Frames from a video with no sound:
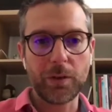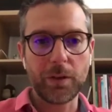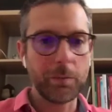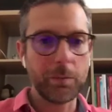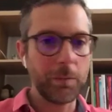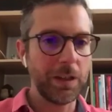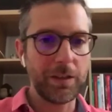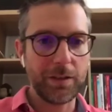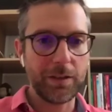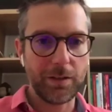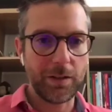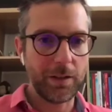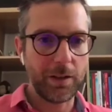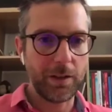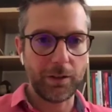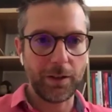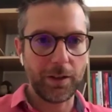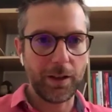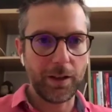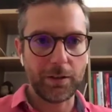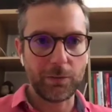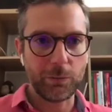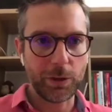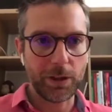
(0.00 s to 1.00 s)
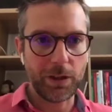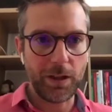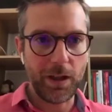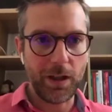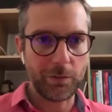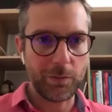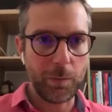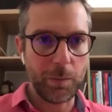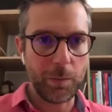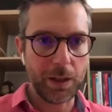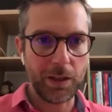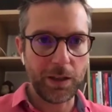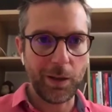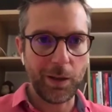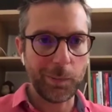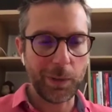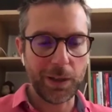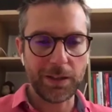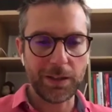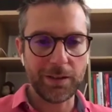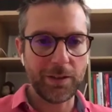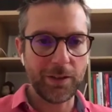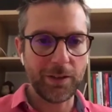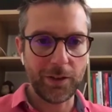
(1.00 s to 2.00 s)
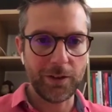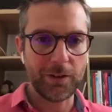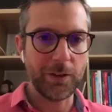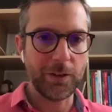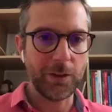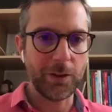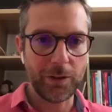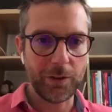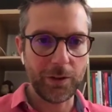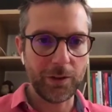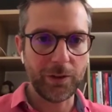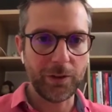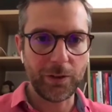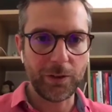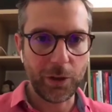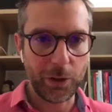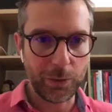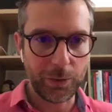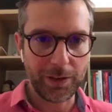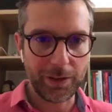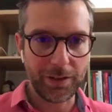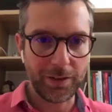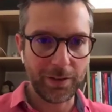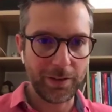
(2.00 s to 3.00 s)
I mean, again, when you have a big company, the CTO doesn't know